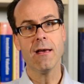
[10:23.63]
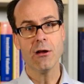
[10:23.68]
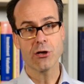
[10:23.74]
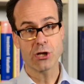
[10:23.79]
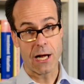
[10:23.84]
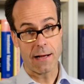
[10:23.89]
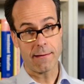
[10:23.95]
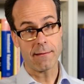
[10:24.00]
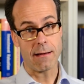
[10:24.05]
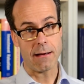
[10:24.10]

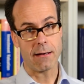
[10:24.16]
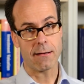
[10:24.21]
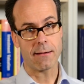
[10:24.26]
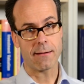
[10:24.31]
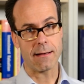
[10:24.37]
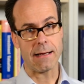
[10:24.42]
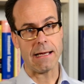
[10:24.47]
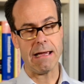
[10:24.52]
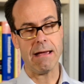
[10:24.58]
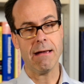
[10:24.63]
just in
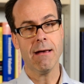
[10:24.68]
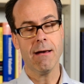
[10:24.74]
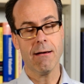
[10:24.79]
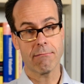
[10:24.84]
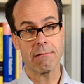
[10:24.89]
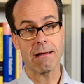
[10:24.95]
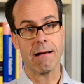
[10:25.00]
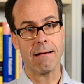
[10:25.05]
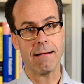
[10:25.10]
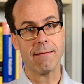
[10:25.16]
the
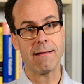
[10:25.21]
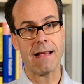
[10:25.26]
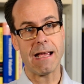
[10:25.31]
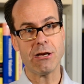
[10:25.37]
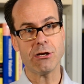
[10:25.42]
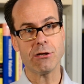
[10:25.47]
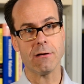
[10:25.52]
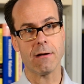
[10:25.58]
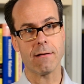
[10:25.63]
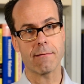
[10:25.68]

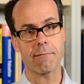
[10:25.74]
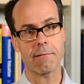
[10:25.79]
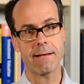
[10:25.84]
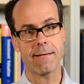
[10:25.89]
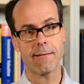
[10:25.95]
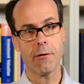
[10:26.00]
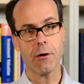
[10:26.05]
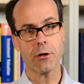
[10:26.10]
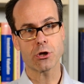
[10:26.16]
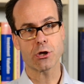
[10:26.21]
realization, in the
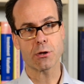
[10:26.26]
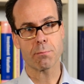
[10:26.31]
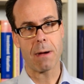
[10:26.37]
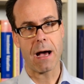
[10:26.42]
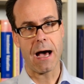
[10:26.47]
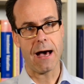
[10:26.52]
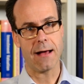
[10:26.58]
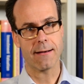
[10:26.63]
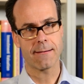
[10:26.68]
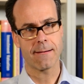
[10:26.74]
research
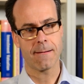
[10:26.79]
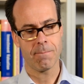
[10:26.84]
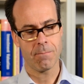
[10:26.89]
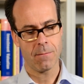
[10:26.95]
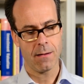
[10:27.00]
part.